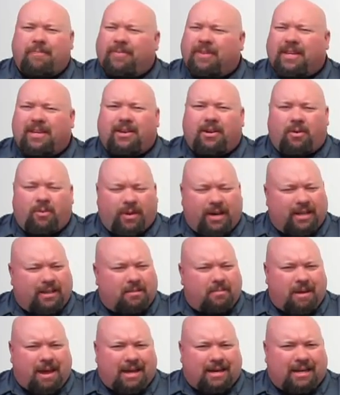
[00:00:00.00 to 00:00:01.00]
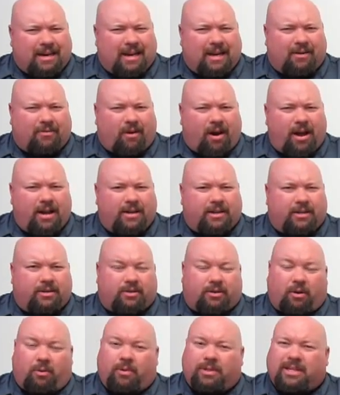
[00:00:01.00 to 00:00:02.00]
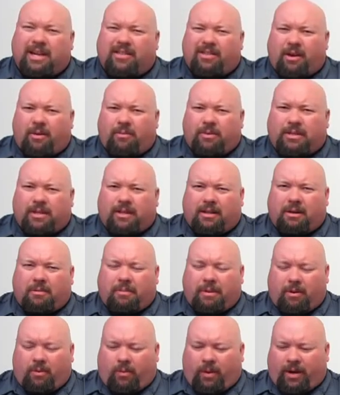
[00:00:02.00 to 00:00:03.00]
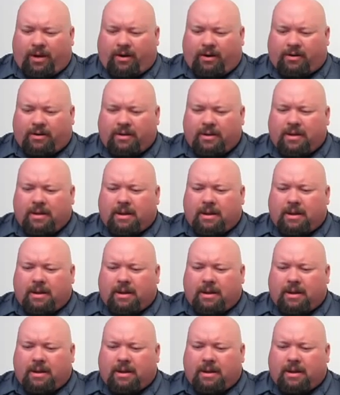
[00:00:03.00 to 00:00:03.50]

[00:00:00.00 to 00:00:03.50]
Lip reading: you don't get the magnetic ride control, which I thought was a little bit weird.